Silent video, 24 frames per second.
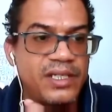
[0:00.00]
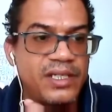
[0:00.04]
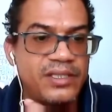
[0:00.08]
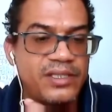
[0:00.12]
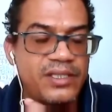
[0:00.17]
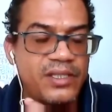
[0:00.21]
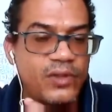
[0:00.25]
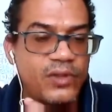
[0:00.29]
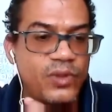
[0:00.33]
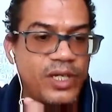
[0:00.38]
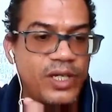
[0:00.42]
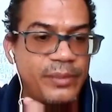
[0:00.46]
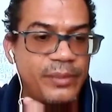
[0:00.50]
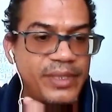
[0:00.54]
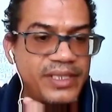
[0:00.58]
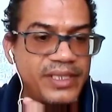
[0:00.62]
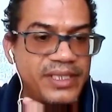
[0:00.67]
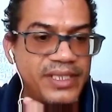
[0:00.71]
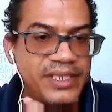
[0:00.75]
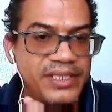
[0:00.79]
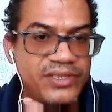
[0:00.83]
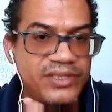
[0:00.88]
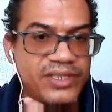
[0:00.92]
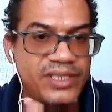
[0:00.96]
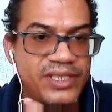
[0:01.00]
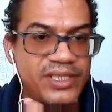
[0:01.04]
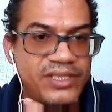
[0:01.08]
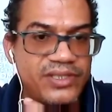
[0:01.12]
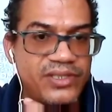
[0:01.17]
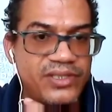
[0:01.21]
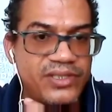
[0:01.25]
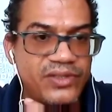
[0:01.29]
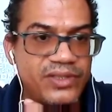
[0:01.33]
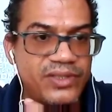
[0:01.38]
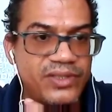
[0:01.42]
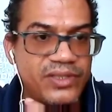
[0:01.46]
So, I mean, these
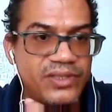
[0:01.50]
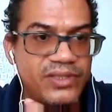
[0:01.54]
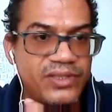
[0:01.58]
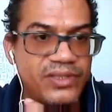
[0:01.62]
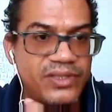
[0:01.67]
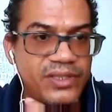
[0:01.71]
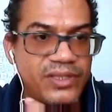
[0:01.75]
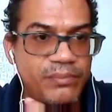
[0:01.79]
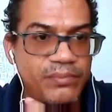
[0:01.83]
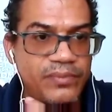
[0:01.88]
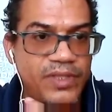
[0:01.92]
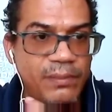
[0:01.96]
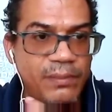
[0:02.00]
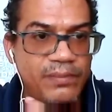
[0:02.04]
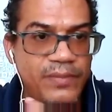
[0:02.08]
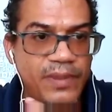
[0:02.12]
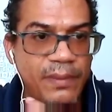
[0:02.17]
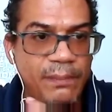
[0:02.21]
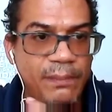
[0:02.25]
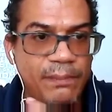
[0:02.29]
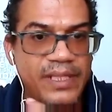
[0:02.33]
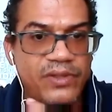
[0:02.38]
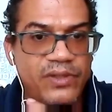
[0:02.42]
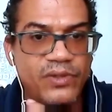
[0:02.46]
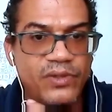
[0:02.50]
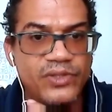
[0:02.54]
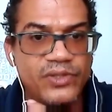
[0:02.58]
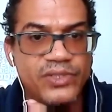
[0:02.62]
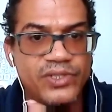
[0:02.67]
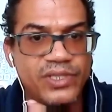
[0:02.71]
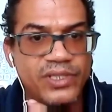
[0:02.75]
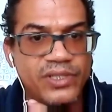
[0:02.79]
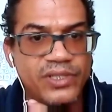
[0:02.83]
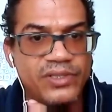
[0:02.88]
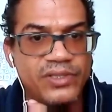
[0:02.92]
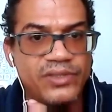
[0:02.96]
are the big
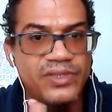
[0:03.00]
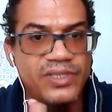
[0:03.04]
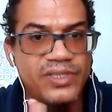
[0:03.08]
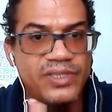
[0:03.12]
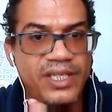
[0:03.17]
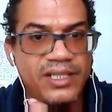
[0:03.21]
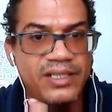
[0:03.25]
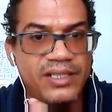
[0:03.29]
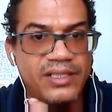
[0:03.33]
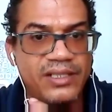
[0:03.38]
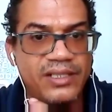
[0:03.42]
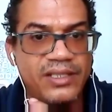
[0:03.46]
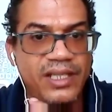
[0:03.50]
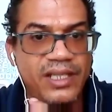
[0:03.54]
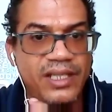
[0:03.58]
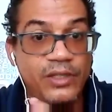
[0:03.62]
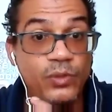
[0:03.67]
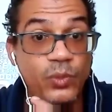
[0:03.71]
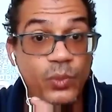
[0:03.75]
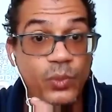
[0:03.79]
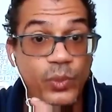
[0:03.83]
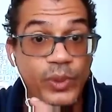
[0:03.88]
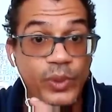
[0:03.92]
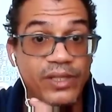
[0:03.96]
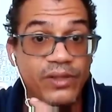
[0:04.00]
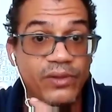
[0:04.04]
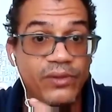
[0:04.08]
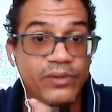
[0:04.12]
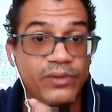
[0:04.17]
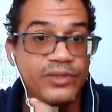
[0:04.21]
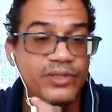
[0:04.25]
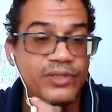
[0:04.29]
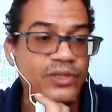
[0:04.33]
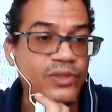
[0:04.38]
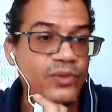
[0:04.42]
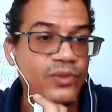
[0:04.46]
concerns that we
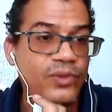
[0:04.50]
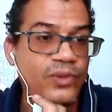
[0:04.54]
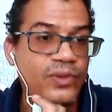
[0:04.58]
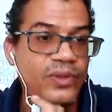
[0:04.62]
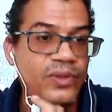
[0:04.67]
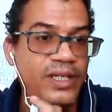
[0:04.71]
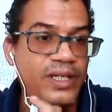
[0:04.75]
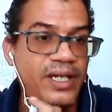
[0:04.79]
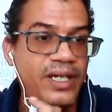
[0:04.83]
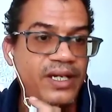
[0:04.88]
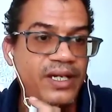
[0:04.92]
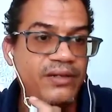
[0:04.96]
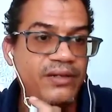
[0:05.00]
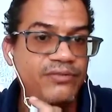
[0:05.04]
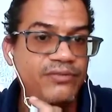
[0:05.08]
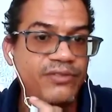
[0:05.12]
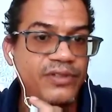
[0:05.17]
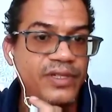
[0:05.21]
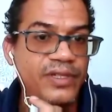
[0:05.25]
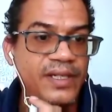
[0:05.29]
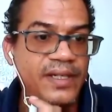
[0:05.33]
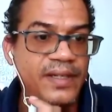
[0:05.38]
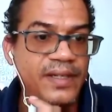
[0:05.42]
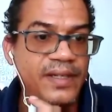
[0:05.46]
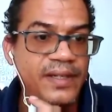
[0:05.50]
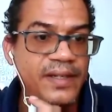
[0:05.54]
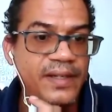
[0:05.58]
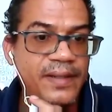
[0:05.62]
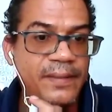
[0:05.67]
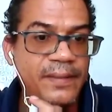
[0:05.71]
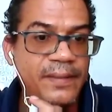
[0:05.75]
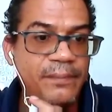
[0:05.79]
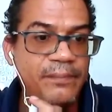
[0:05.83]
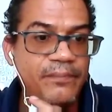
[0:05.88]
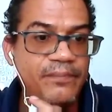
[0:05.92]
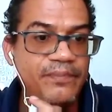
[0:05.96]
also have,
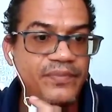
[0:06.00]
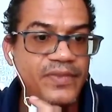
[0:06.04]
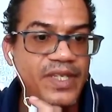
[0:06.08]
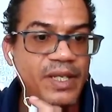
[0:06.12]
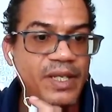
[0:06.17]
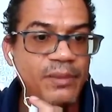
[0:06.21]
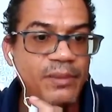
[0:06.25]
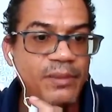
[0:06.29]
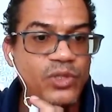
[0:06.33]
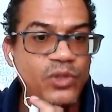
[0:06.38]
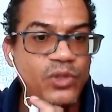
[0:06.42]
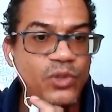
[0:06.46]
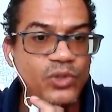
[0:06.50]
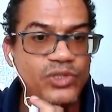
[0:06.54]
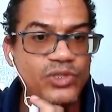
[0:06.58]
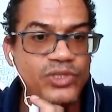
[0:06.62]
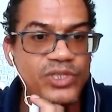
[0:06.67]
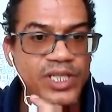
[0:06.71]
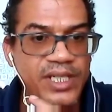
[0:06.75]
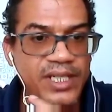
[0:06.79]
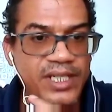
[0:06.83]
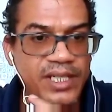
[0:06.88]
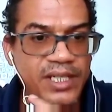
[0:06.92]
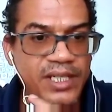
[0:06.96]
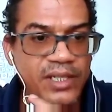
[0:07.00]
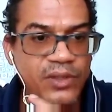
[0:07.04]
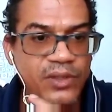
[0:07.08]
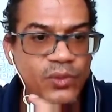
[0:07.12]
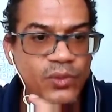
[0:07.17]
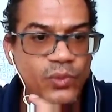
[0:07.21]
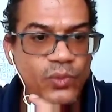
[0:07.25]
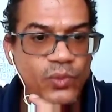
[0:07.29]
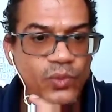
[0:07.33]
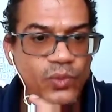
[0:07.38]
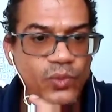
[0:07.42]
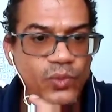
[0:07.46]
because
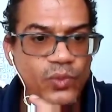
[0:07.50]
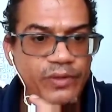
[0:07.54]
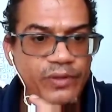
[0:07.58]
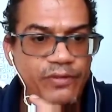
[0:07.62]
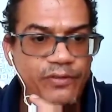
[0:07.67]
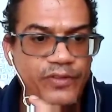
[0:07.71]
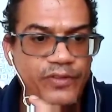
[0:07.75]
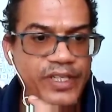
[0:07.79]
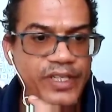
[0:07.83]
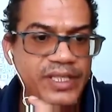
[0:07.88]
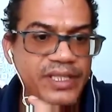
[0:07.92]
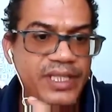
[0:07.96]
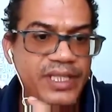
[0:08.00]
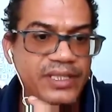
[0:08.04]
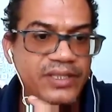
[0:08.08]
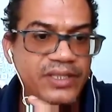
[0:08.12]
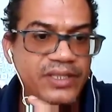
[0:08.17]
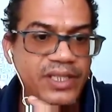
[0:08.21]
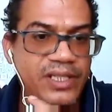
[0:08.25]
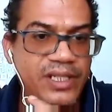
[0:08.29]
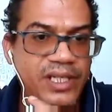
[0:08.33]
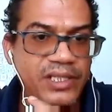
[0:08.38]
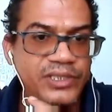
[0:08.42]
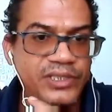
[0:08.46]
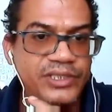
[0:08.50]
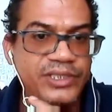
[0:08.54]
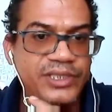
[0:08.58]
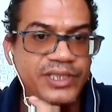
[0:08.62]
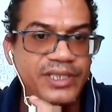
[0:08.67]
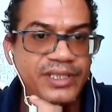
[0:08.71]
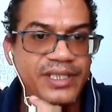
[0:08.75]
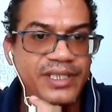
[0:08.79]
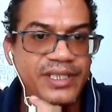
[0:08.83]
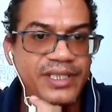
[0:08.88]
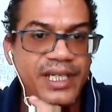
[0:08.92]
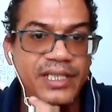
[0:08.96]
we fear that the
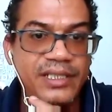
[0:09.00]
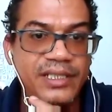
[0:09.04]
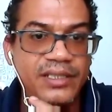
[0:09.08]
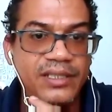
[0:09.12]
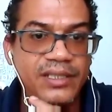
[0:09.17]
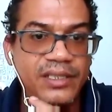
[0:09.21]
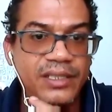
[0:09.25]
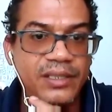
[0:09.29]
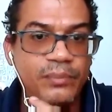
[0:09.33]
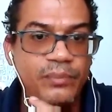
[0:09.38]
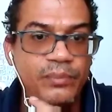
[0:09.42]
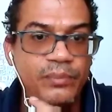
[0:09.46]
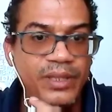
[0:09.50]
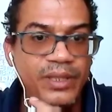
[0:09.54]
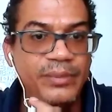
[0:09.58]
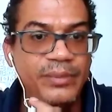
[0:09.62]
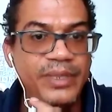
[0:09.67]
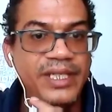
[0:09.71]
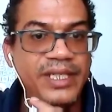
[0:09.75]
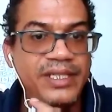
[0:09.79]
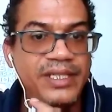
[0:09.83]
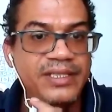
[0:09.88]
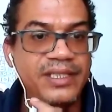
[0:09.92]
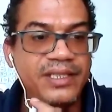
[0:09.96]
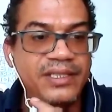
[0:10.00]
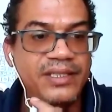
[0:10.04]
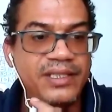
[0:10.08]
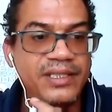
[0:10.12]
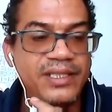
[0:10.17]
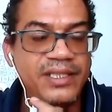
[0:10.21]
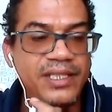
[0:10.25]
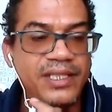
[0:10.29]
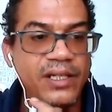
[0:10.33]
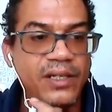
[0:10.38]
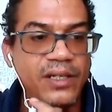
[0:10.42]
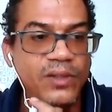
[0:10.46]
culture that permeated
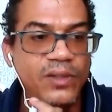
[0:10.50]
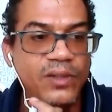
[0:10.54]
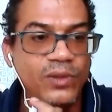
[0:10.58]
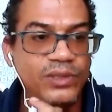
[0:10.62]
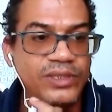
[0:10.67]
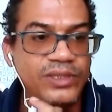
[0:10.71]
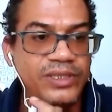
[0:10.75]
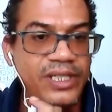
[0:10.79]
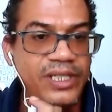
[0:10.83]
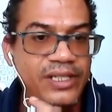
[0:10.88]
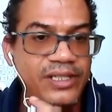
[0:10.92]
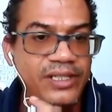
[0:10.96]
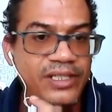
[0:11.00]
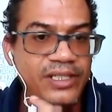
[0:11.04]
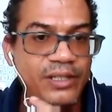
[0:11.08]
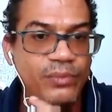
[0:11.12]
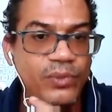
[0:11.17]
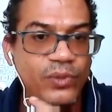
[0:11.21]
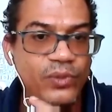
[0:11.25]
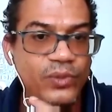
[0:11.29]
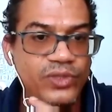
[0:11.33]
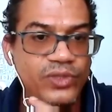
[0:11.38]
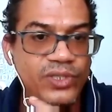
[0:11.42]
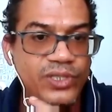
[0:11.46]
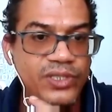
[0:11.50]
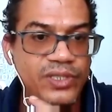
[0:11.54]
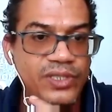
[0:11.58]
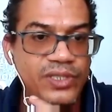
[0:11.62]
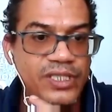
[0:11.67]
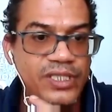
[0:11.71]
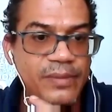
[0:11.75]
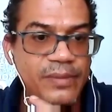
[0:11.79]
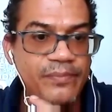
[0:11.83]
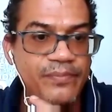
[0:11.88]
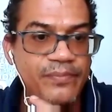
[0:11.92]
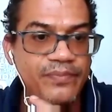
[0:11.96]
the old tender board
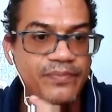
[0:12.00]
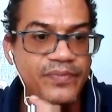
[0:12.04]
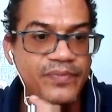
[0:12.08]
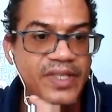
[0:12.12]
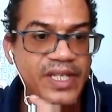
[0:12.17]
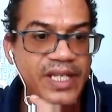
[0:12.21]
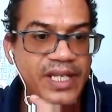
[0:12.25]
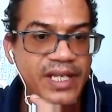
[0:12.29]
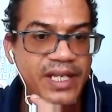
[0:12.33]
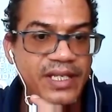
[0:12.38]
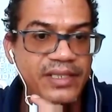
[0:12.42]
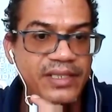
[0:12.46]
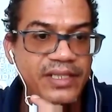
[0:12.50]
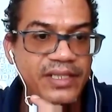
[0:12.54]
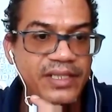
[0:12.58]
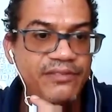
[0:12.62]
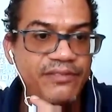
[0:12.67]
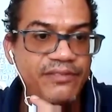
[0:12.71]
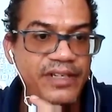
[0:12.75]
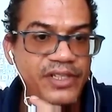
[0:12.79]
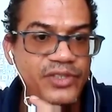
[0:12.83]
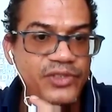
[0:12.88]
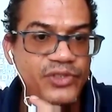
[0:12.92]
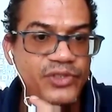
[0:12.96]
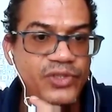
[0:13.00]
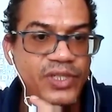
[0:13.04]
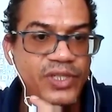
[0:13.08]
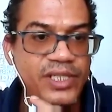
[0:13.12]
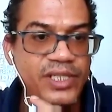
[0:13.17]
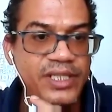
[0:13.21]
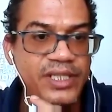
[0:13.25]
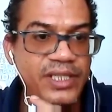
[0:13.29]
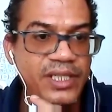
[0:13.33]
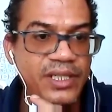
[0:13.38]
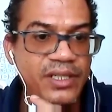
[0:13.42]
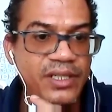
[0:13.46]
system and that
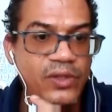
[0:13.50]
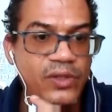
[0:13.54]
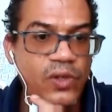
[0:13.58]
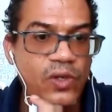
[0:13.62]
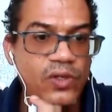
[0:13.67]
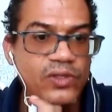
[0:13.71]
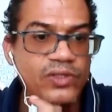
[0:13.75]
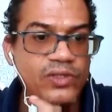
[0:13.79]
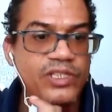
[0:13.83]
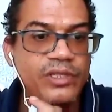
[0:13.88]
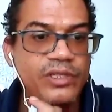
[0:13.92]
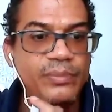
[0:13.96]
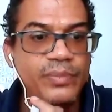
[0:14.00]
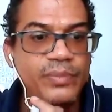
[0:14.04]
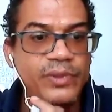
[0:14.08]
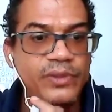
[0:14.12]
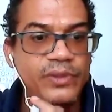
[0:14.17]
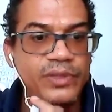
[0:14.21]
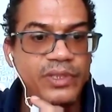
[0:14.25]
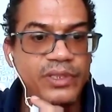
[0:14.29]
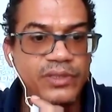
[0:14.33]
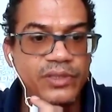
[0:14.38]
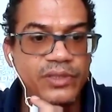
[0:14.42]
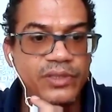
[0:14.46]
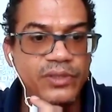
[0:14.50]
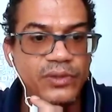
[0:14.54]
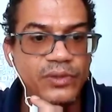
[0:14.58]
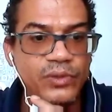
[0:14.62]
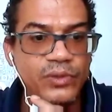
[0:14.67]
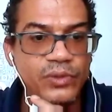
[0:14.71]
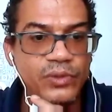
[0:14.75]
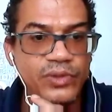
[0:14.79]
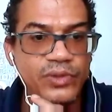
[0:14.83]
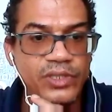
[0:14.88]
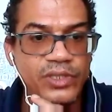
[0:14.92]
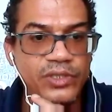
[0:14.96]
eventually contributed
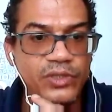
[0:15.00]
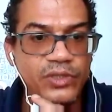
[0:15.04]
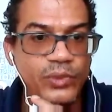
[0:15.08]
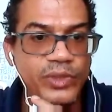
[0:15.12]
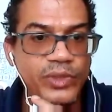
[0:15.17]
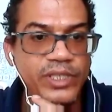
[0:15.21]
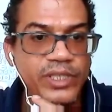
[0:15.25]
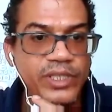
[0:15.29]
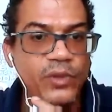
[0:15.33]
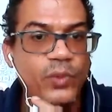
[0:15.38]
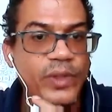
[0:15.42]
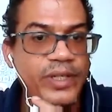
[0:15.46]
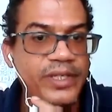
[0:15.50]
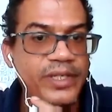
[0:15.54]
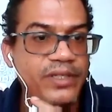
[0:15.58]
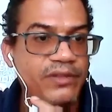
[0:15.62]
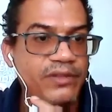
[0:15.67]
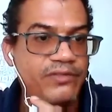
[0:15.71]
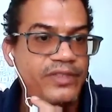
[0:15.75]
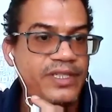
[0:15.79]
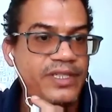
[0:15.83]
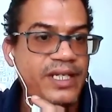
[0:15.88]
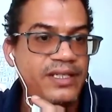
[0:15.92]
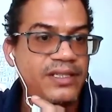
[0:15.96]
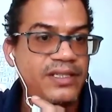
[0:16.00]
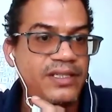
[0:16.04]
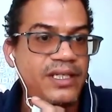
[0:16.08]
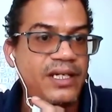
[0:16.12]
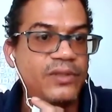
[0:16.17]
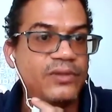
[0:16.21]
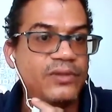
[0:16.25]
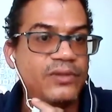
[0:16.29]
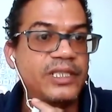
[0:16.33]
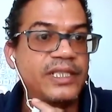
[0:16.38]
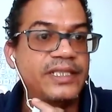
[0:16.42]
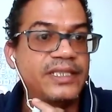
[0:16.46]
to the doing away of that
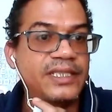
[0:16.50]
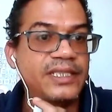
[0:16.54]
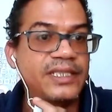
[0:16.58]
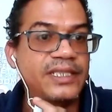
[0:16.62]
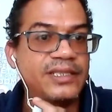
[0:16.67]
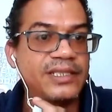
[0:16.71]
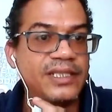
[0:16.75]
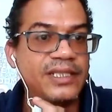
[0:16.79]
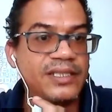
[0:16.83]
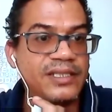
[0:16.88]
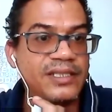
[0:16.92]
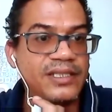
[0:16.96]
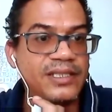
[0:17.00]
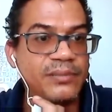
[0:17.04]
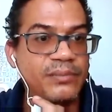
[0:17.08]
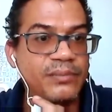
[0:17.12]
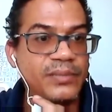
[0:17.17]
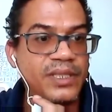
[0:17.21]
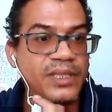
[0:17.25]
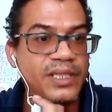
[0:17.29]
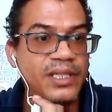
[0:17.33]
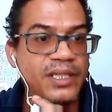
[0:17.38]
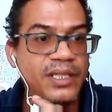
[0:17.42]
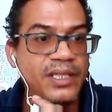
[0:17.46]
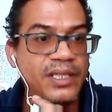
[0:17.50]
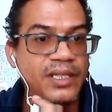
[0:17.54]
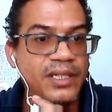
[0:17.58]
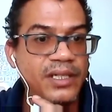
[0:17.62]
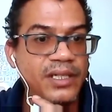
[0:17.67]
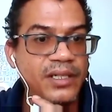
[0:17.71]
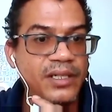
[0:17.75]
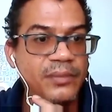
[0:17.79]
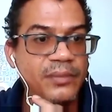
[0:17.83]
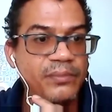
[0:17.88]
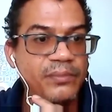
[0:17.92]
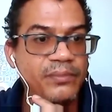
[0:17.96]
outdated system
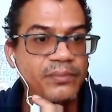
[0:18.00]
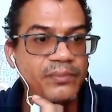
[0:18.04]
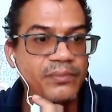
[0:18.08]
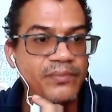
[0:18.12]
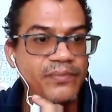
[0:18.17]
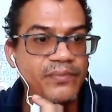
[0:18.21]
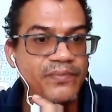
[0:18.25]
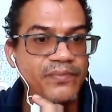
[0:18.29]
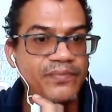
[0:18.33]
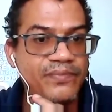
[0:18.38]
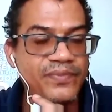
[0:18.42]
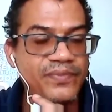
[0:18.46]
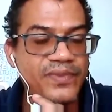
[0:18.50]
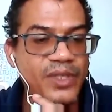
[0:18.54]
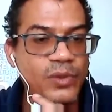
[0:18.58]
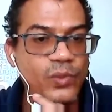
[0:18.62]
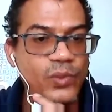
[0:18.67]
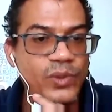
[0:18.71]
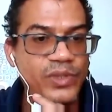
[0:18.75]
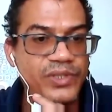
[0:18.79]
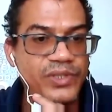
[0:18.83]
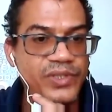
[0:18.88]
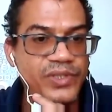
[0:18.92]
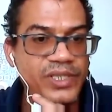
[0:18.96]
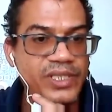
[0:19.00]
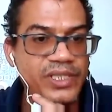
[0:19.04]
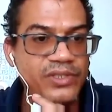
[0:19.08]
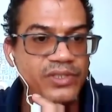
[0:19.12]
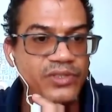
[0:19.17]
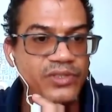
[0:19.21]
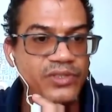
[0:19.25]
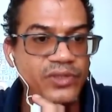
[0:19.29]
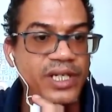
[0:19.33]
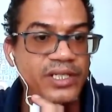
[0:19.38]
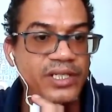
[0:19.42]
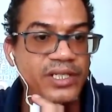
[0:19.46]
with the
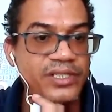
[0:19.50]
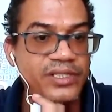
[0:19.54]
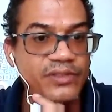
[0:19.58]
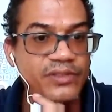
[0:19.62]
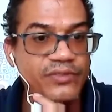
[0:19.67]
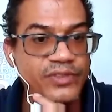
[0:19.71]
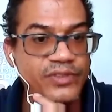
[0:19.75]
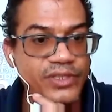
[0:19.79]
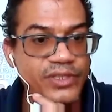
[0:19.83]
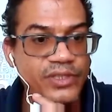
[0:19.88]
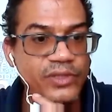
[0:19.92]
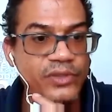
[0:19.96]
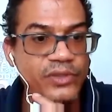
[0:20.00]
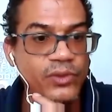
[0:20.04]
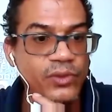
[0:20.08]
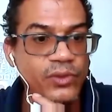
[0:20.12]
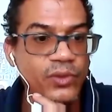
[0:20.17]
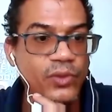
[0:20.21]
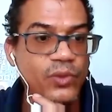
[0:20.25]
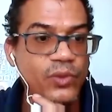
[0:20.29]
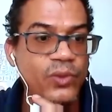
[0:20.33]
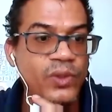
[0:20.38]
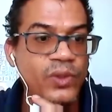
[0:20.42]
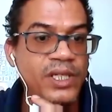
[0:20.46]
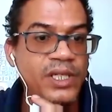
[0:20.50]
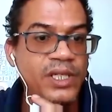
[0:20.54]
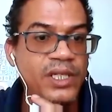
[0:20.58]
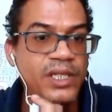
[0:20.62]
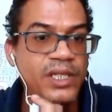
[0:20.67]
introduction of the new law,